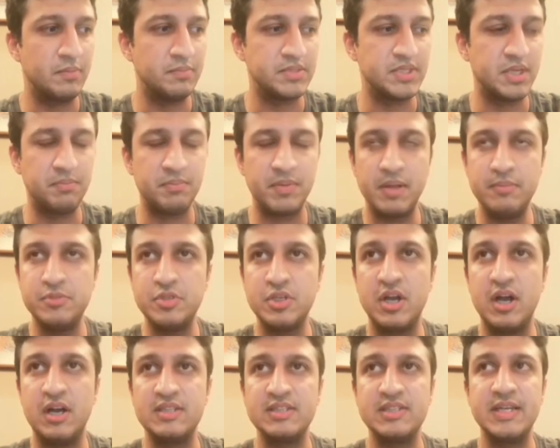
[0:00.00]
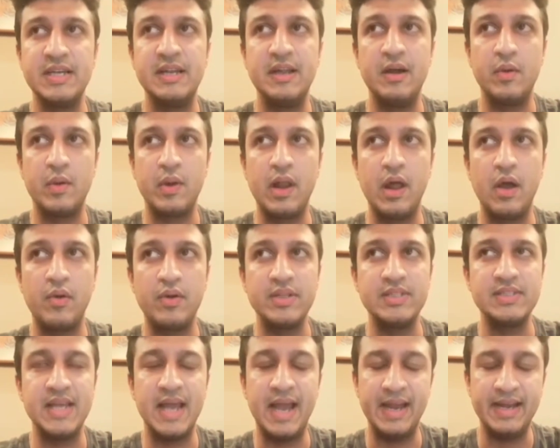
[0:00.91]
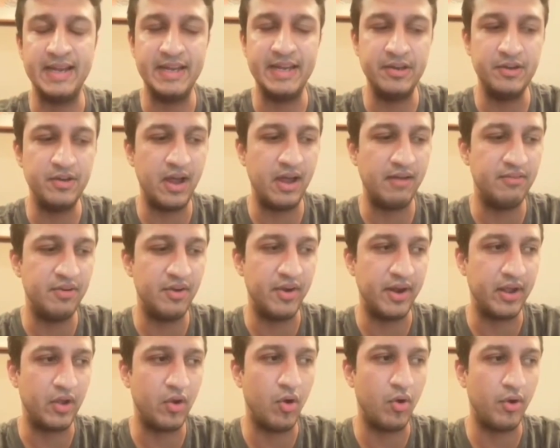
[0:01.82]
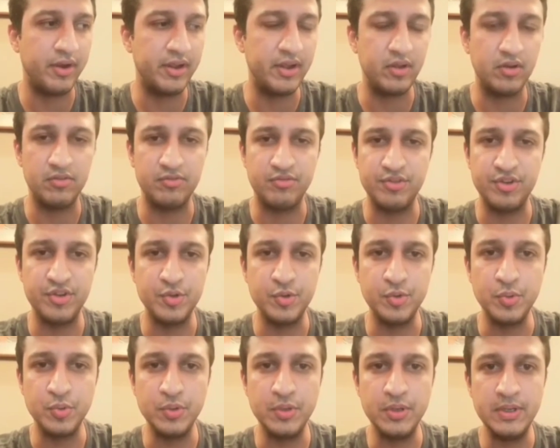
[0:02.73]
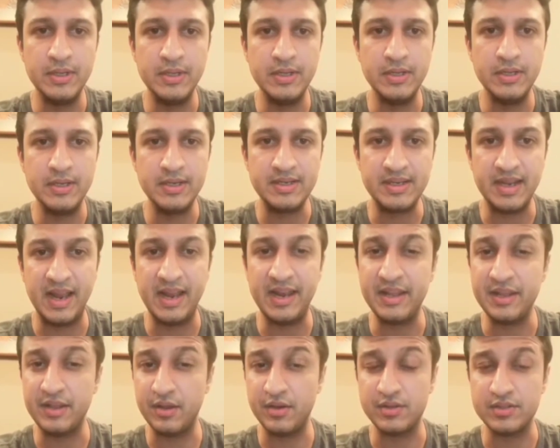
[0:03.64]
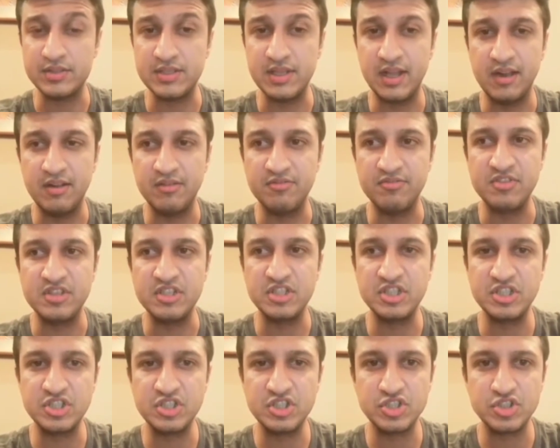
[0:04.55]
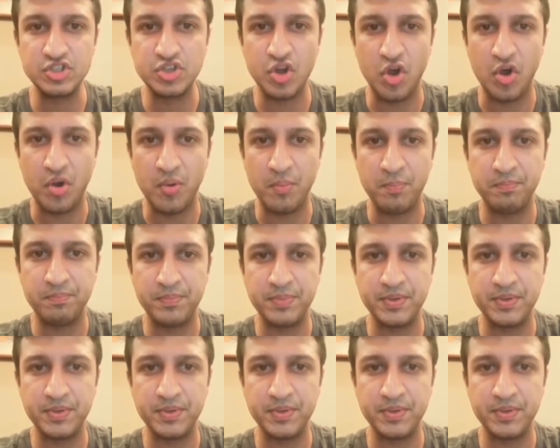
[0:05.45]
Sometimes you can't say it out loud. It's handy to have a recording of you telling yourself stop.